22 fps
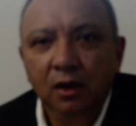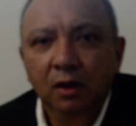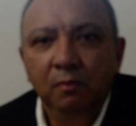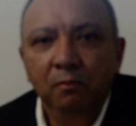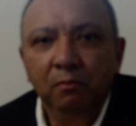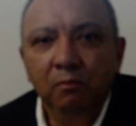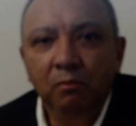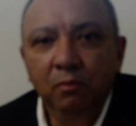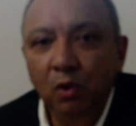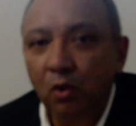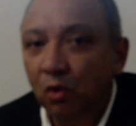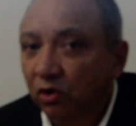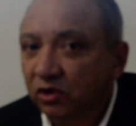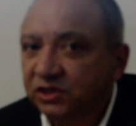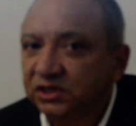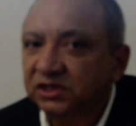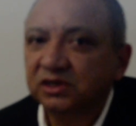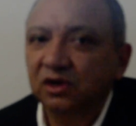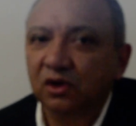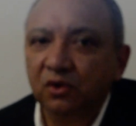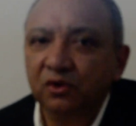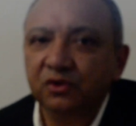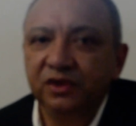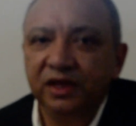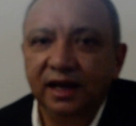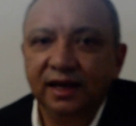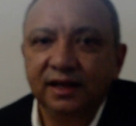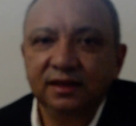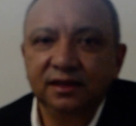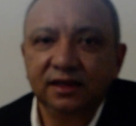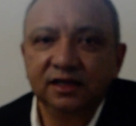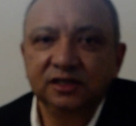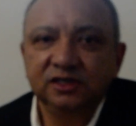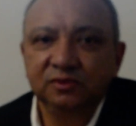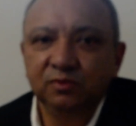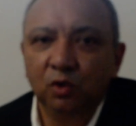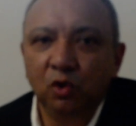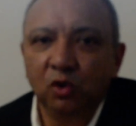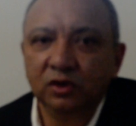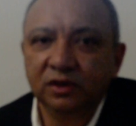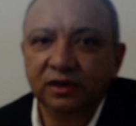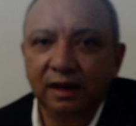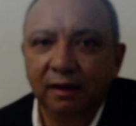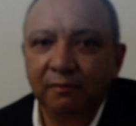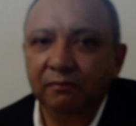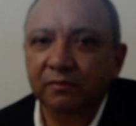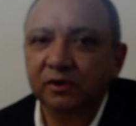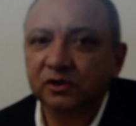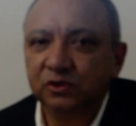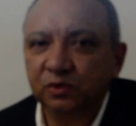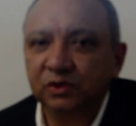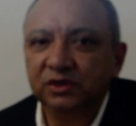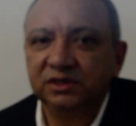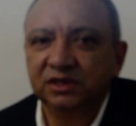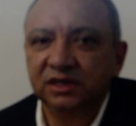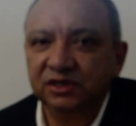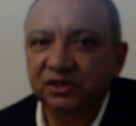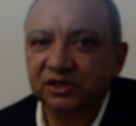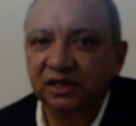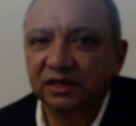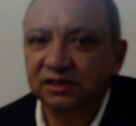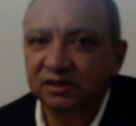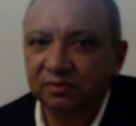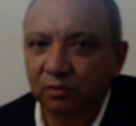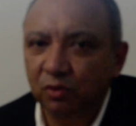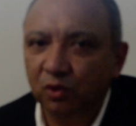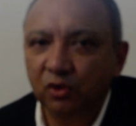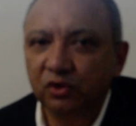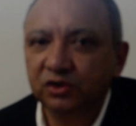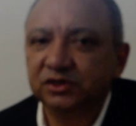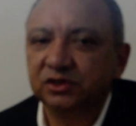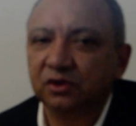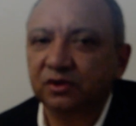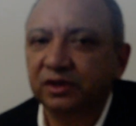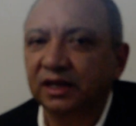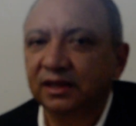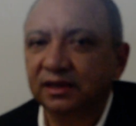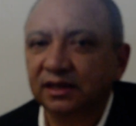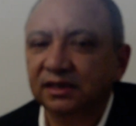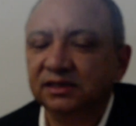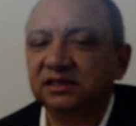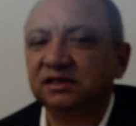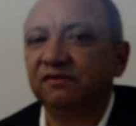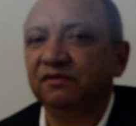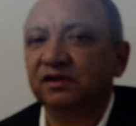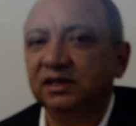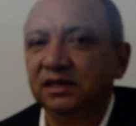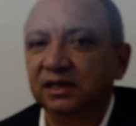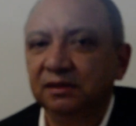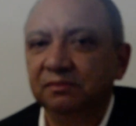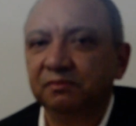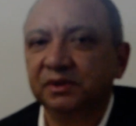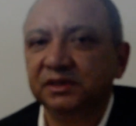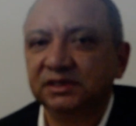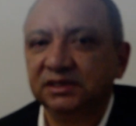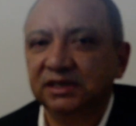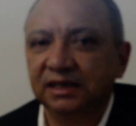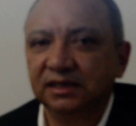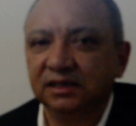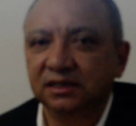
More so than their small numbers would suggest, more so than their 17%.